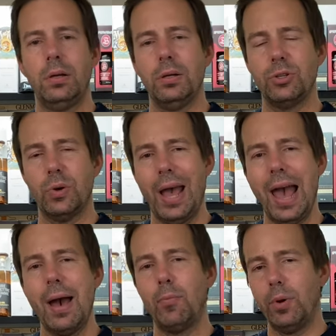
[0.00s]
So
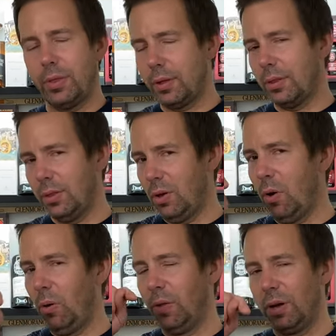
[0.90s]
ham with
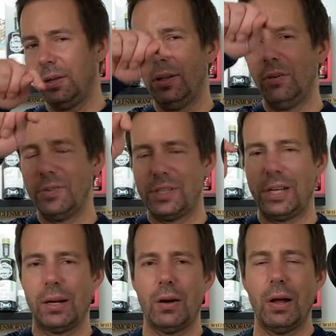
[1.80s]
all the clove
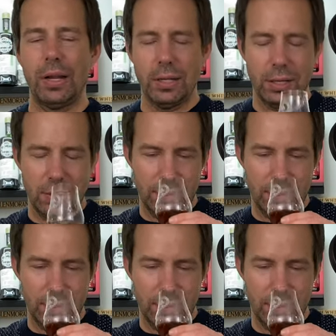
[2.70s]
stuck on it.